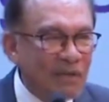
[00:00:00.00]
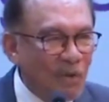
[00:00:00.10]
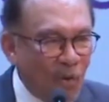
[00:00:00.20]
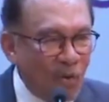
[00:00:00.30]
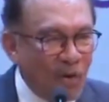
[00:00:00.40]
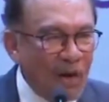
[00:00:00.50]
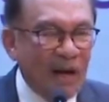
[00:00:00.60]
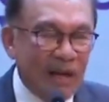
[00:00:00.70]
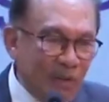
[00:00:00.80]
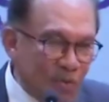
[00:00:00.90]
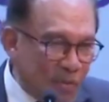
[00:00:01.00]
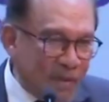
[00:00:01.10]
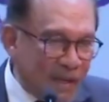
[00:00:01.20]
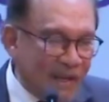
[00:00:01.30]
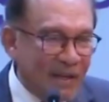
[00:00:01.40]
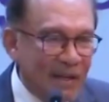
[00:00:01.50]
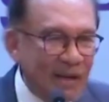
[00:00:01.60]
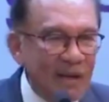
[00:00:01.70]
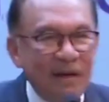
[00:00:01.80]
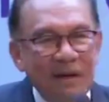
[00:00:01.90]
No, I used to be
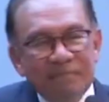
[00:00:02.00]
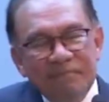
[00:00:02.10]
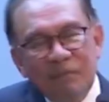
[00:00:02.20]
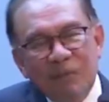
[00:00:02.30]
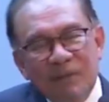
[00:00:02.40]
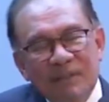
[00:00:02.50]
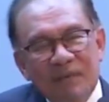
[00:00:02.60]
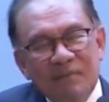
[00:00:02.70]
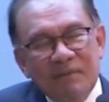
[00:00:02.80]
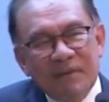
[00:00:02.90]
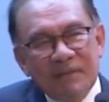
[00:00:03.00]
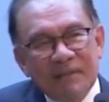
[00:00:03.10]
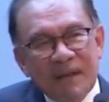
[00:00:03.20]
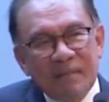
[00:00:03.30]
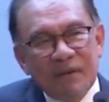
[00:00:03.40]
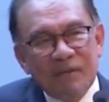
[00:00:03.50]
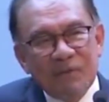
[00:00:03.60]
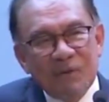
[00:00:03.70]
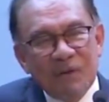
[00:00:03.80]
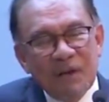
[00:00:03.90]
uh, one time even chairman of
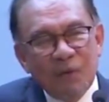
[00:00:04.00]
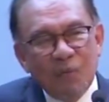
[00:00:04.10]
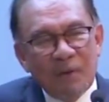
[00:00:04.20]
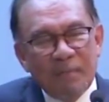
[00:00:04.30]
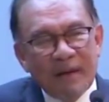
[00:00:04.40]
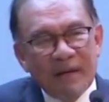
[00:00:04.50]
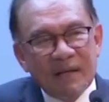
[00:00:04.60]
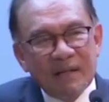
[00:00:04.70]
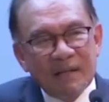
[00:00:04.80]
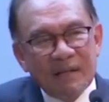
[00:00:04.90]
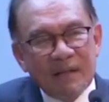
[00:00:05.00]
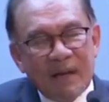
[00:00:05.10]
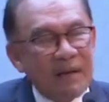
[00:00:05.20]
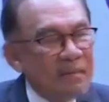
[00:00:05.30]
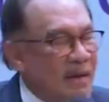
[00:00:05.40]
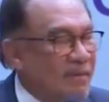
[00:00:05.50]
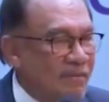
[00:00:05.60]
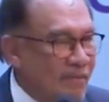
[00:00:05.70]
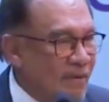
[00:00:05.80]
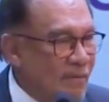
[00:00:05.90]
the World Bank and
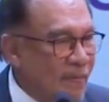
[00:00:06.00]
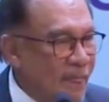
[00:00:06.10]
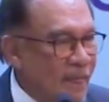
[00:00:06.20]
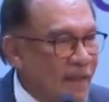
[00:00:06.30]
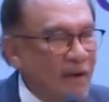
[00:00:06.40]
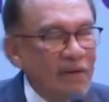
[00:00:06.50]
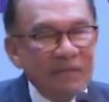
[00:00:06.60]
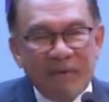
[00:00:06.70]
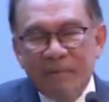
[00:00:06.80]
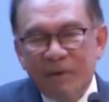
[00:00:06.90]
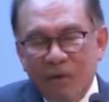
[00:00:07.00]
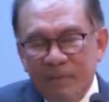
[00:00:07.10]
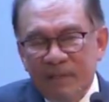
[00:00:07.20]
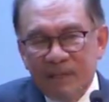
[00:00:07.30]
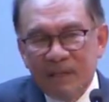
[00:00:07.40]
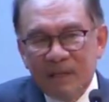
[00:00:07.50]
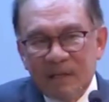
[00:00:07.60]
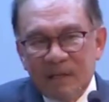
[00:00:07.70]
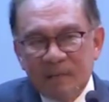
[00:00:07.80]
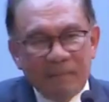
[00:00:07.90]
IMF or Development Committee.
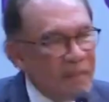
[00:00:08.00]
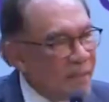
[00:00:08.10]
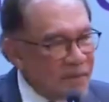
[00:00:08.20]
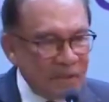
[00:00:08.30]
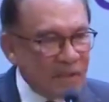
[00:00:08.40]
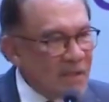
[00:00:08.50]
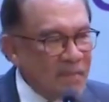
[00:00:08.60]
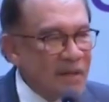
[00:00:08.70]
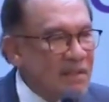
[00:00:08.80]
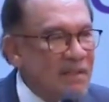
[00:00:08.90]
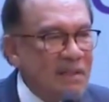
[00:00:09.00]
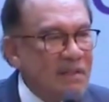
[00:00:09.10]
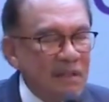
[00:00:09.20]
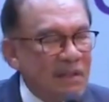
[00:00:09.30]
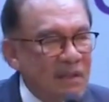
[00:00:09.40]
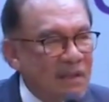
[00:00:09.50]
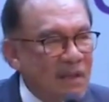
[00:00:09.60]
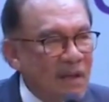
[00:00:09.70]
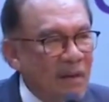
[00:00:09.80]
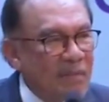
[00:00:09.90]
My, my position remained consistent.
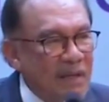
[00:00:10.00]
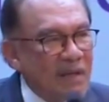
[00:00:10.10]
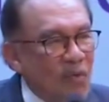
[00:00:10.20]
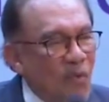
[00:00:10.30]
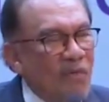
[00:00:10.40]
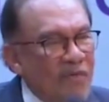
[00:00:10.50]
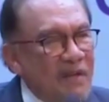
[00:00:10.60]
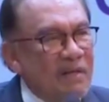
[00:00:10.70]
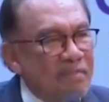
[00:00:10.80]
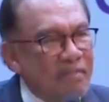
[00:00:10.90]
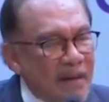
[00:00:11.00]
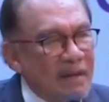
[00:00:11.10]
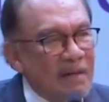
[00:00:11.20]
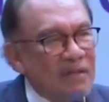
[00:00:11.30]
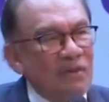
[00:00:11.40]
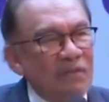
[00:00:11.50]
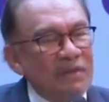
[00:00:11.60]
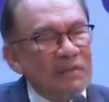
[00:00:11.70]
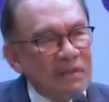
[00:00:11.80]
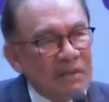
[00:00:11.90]
I mean, the over-dependence of
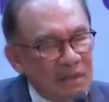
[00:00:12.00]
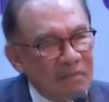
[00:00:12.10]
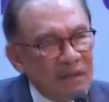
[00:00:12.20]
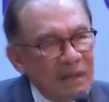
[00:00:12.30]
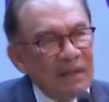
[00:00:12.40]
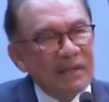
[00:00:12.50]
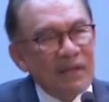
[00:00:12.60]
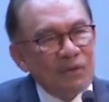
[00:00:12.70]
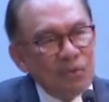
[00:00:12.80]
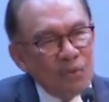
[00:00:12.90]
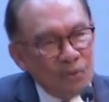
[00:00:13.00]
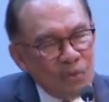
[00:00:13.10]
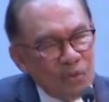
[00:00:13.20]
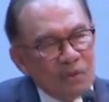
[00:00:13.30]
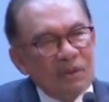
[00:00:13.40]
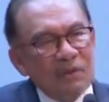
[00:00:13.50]
a system that do not